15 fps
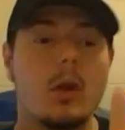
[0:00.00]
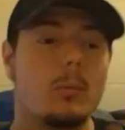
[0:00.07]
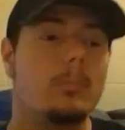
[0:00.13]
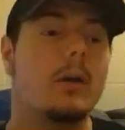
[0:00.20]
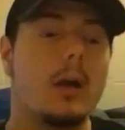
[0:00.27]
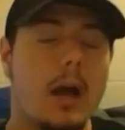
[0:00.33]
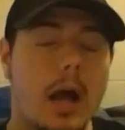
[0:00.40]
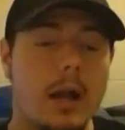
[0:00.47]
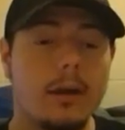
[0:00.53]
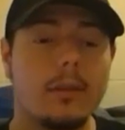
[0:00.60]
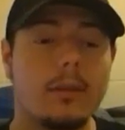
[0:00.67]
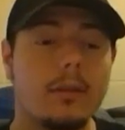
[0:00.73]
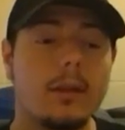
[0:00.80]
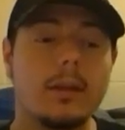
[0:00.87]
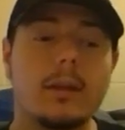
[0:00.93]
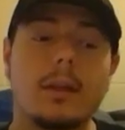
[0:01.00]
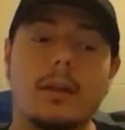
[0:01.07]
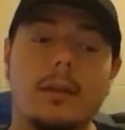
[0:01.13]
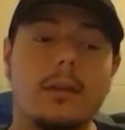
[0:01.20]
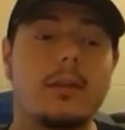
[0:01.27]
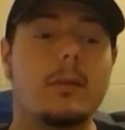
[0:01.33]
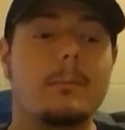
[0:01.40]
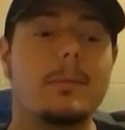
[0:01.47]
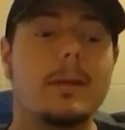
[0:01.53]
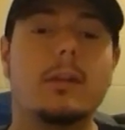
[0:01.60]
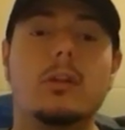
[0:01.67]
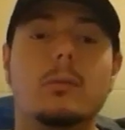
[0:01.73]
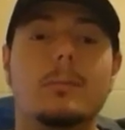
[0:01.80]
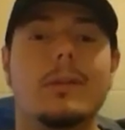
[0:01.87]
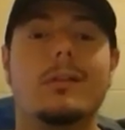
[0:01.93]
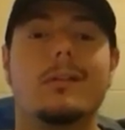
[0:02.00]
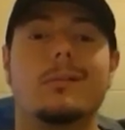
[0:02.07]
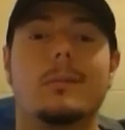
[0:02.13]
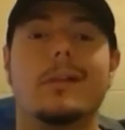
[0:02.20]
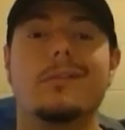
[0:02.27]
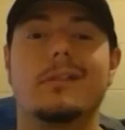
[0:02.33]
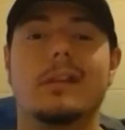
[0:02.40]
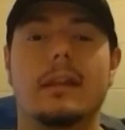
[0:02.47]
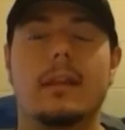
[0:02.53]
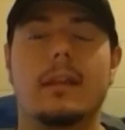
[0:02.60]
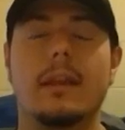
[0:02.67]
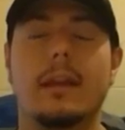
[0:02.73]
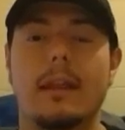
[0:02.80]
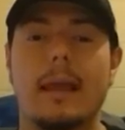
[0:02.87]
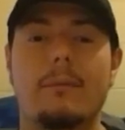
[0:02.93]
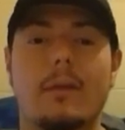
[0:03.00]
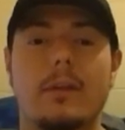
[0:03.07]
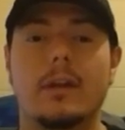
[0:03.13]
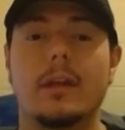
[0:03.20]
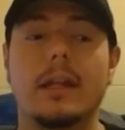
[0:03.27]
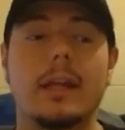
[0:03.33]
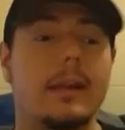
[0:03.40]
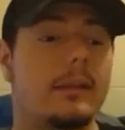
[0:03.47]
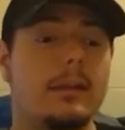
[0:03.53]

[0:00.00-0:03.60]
But honestly, this is a big QB situation that the Saints have on their hands,